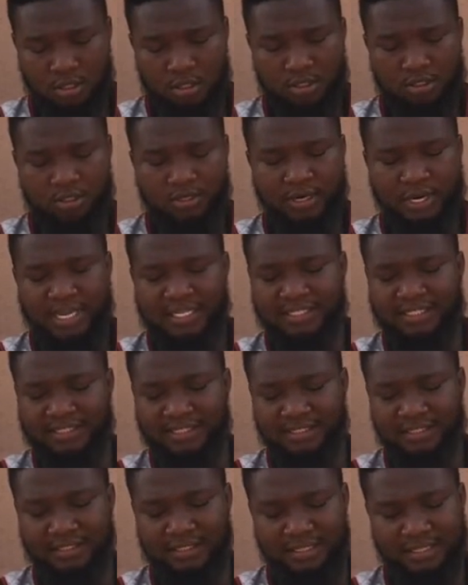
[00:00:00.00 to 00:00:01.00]
The
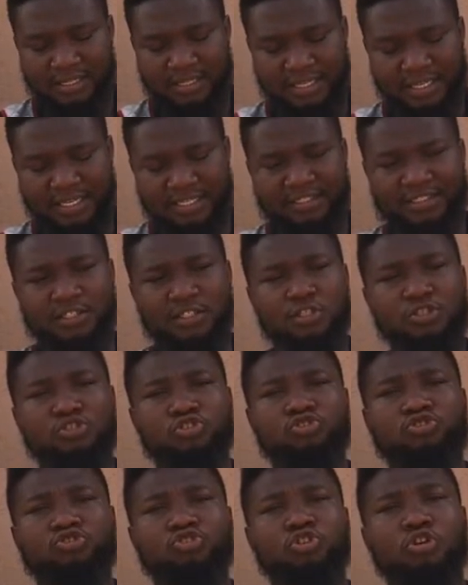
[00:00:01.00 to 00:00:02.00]
next is
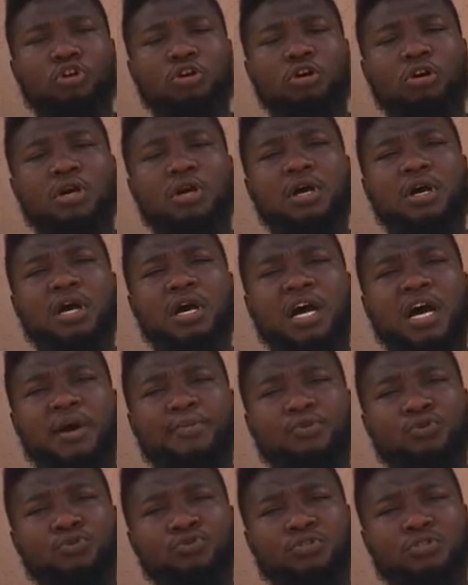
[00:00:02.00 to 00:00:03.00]
drug
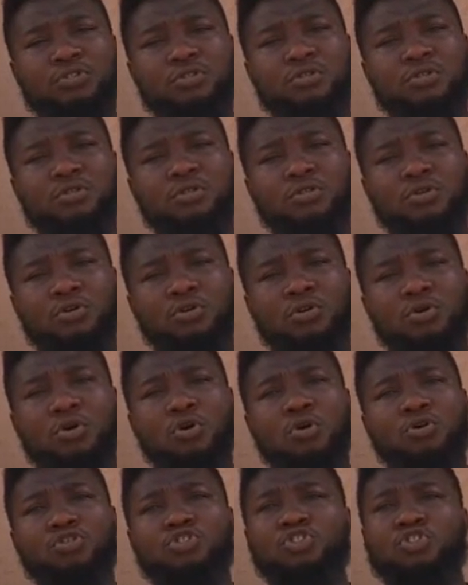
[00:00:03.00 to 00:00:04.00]
abuse
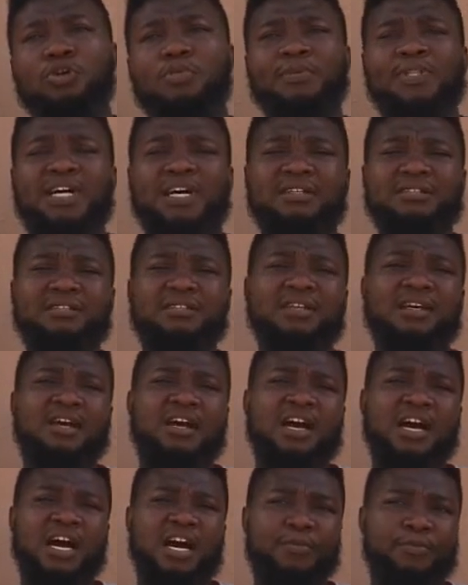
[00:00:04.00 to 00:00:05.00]
or substance
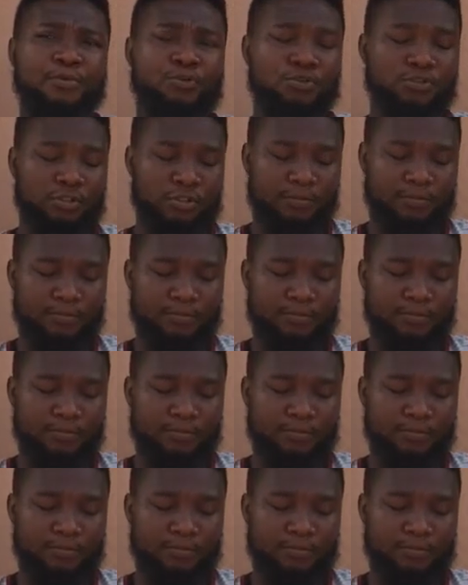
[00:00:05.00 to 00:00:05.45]
abuse.